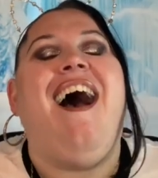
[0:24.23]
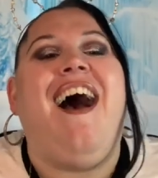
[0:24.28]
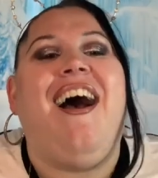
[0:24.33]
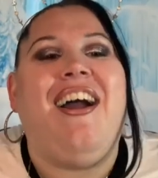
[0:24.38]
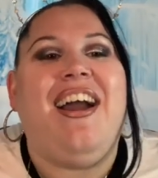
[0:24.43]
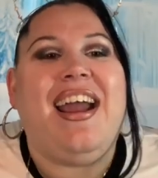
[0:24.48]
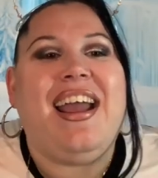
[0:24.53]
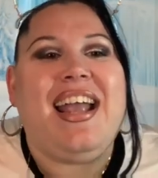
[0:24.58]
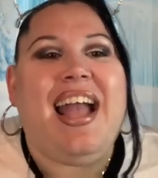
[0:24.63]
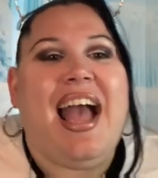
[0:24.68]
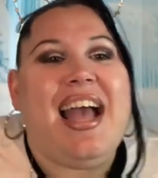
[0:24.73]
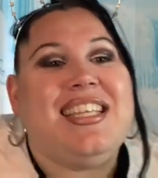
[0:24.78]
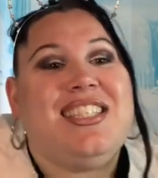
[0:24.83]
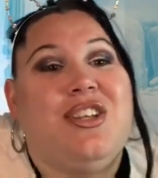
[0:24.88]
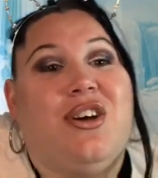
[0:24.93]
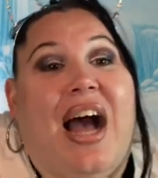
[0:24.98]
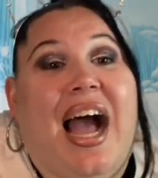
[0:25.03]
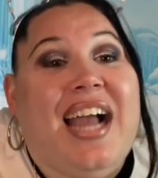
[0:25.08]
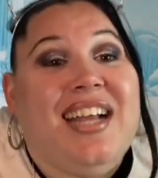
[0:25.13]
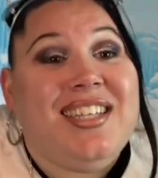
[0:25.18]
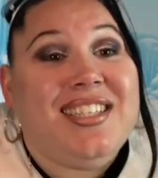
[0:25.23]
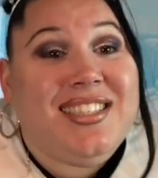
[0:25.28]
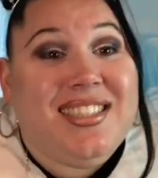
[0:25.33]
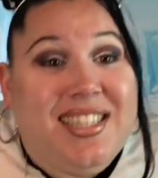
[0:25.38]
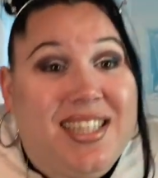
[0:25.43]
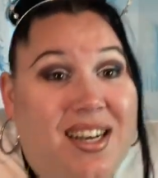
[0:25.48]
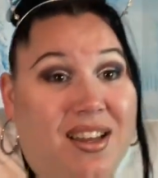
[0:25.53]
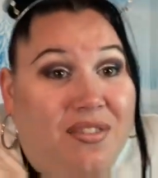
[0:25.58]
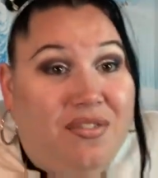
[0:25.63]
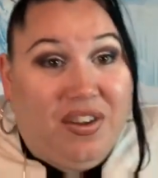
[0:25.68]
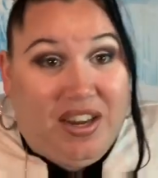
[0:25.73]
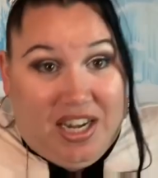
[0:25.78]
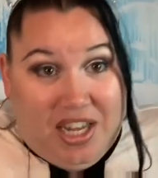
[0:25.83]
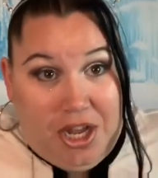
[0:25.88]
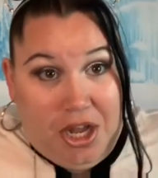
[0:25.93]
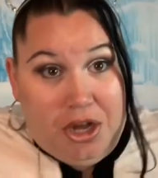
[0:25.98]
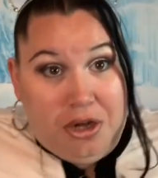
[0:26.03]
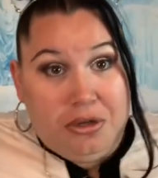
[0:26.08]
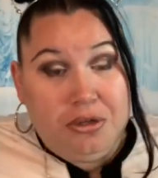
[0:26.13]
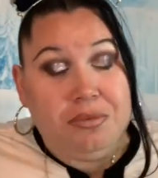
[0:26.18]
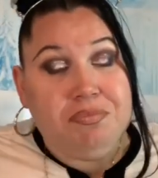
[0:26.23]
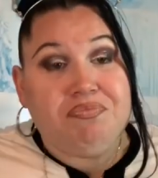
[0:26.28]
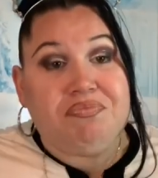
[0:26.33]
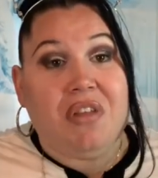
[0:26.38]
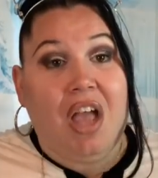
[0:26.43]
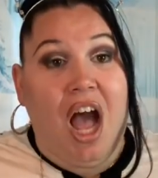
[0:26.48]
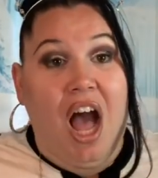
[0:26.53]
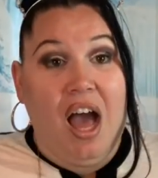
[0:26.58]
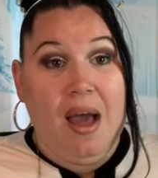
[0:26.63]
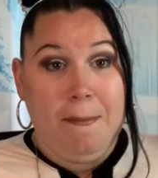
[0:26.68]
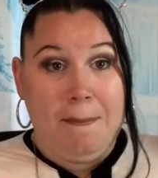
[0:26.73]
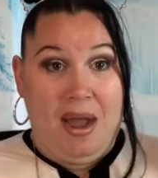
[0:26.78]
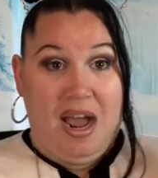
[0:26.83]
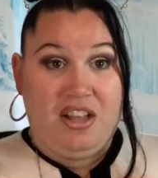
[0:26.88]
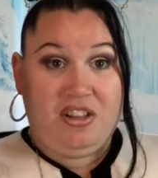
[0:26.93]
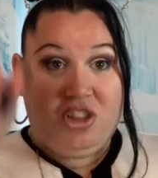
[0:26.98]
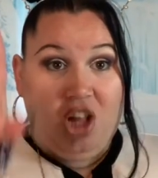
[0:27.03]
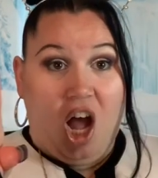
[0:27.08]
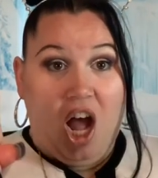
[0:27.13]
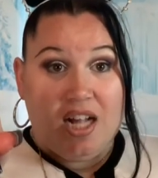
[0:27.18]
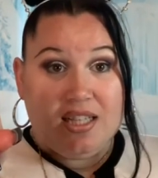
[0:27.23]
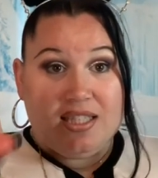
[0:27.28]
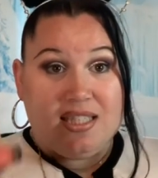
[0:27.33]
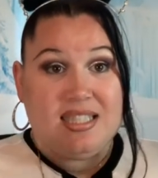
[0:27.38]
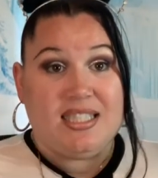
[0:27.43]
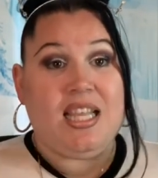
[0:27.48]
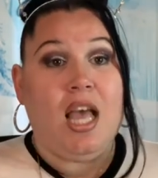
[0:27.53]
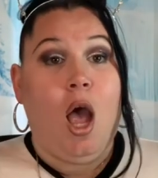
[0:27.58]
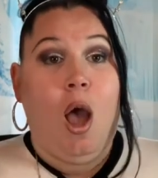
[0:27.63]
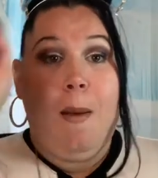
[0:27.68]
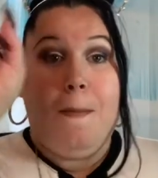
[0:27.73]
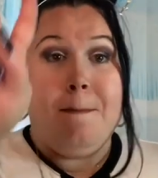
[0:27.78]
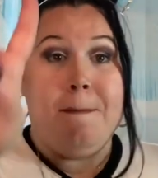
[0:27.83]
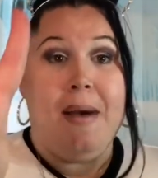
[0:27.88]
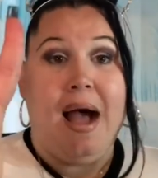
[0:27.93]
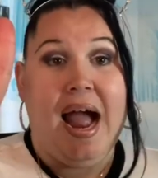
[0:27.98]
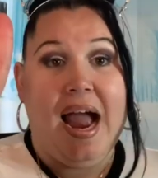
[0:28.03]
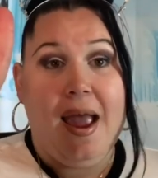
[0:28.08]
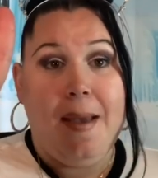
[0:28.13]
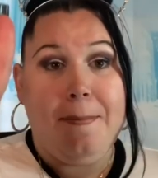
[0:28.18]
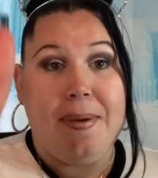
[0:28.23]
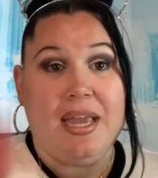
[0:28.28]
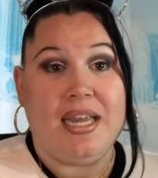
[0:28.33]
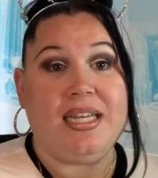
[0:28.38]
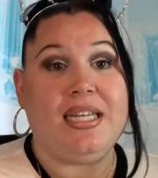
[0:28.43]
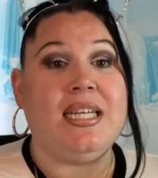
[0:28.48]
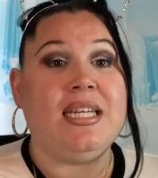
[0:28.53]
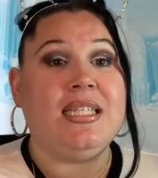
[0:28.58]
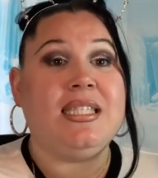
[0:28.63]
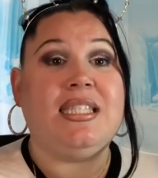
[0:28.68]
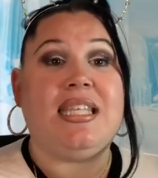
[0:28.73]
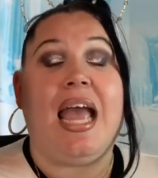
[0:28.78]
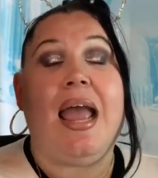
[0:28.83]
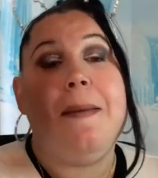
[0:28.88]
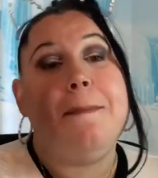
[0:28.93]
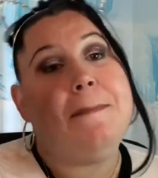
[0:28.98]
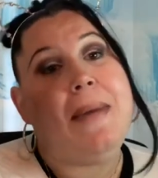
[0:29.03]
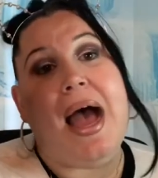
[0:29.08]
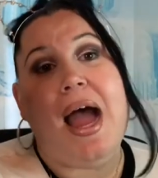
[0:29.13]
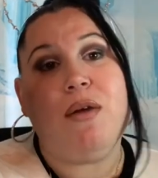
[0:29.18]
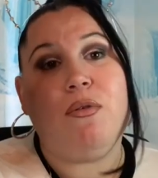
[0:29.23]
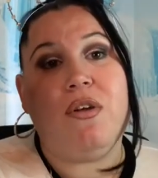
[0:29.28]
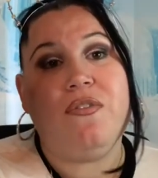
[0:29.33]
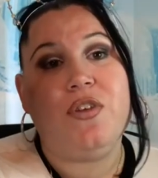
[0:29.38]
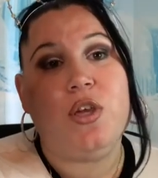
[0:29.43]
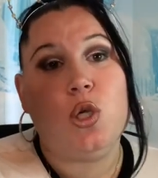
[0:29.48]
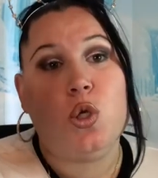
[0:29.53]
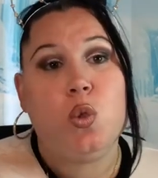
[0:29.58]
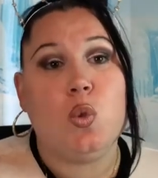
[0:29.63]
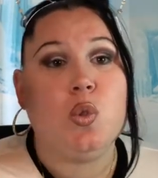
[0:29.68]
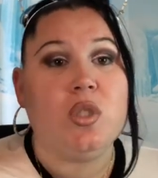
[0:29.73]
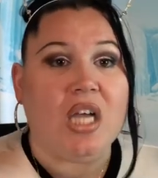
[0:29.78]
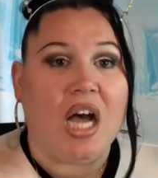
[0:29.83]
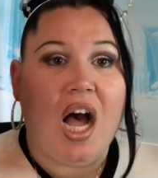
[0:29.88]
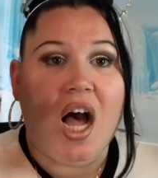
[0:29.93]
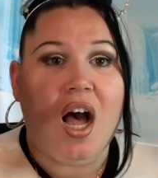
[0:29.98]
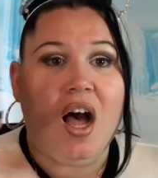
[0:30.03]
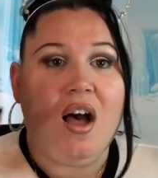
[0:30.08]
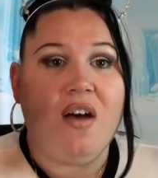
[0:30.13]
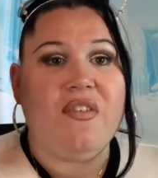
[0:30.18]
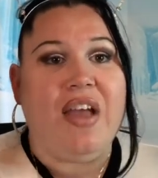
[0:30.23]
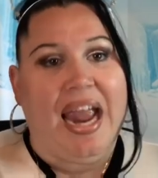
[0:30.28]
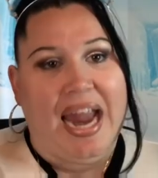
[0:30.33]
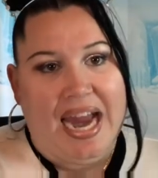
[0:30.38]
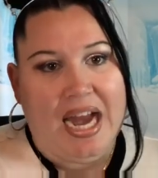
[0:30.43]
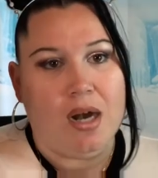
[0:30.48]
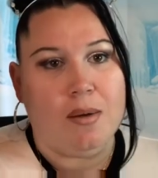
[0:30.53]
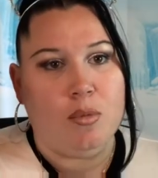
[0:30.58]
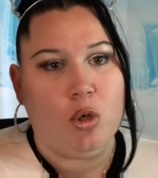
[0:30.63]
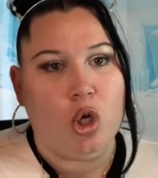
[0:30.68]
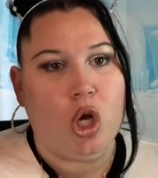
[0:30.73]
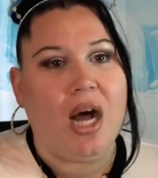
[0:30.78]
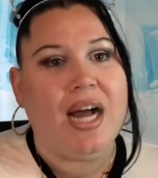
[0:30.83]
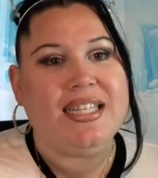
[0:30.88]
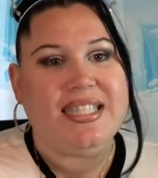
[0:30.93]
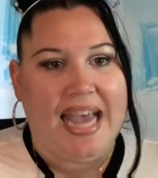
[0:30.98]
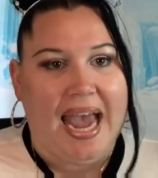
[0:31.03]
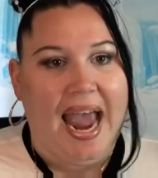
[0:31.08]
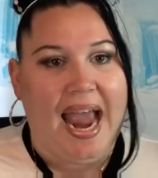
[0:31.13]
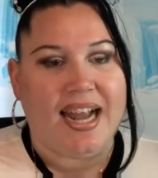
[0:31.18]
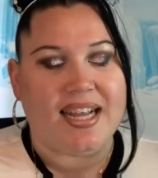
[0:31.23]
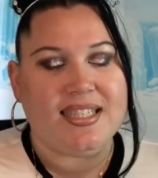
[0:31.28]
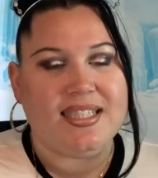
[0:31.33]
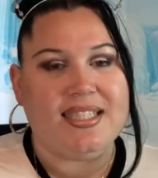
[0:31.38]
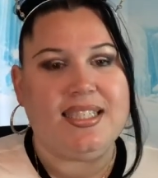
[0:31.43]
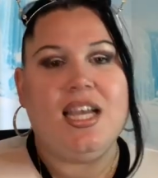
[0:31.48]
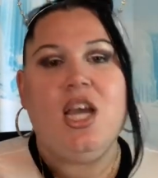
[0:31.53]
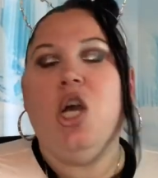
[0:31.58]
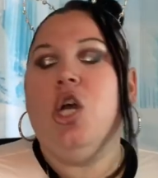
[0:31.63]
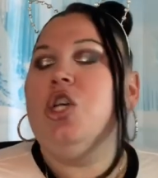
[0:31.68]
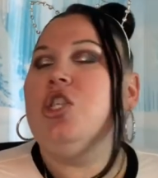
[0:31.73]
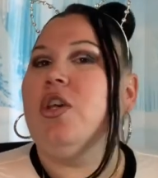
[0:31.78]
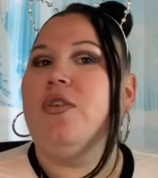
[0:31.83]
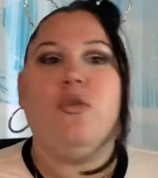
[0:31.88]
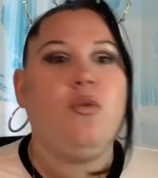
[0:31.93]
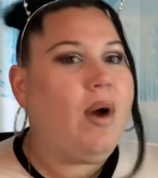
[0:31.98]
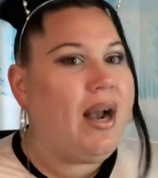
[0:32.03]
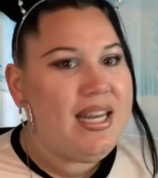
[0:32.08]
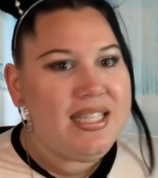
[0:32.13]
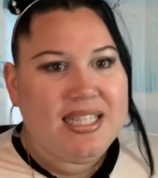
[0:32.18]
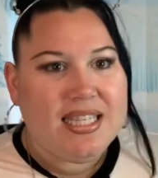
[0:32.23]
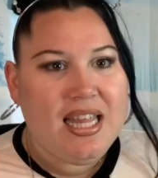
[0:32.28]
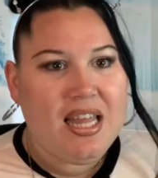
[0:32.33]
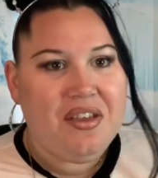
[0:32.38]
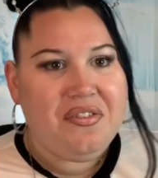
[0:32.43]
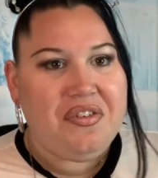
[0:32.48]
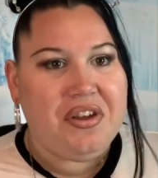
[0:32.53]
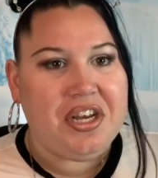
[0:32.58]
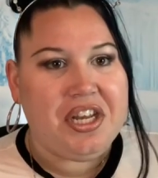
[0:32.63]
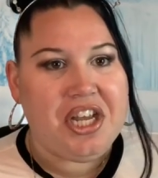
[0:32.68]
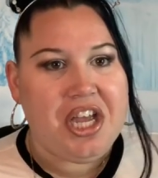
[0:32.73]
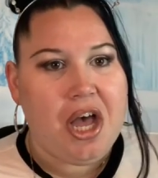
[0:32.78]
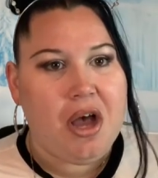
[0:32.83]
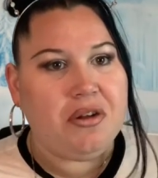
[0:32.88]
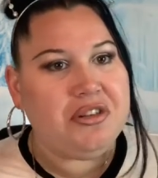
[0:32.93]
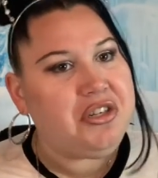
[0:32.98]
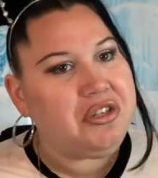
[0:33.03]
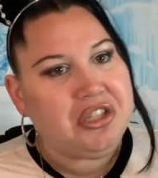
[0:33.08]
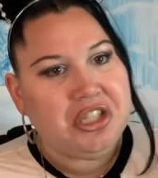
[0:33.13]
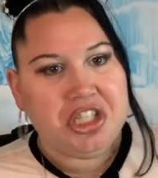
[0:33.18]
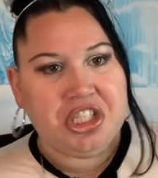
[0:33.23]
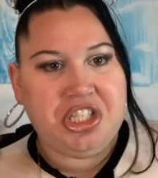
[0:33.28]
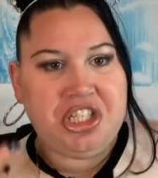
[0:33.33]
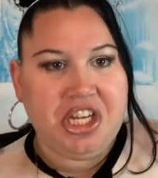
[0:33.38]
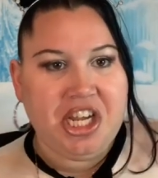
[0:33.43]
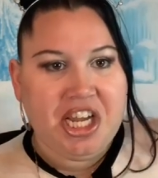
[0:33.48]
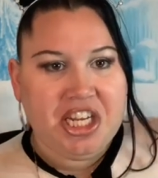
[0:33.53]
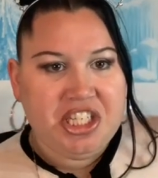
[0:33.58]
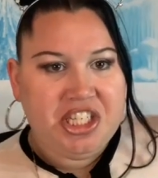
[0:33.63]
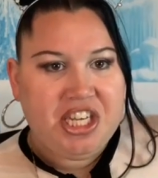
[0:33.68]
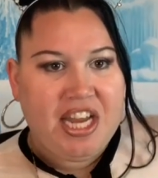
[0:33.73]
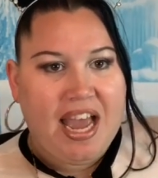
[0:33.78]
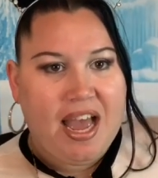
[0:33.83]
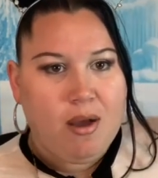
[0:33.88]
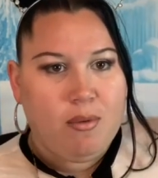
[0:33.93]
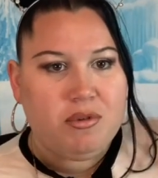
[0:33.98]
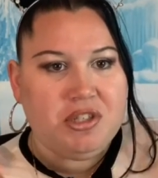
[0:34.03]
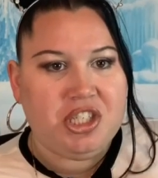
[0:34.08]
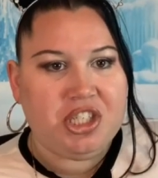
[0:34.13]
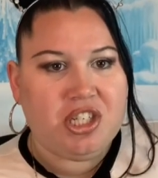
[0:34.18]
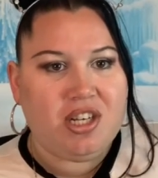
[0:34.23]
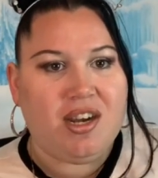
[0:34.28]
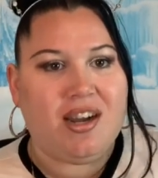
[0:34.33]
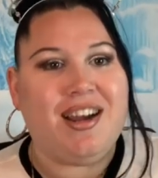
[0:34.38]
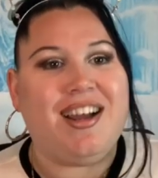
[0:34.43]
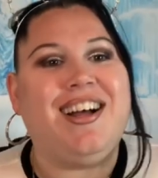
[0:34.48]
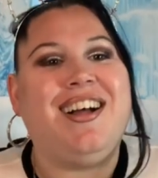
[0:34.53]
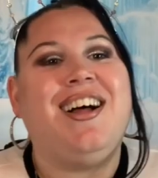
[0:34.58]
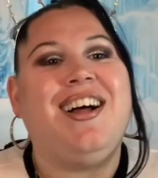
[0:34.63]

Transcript: All right guys, so I just did a video on my thoughts, my opinions, and my reviews of animal attacks. So if you want to see that video, do a little chit chat with your girl,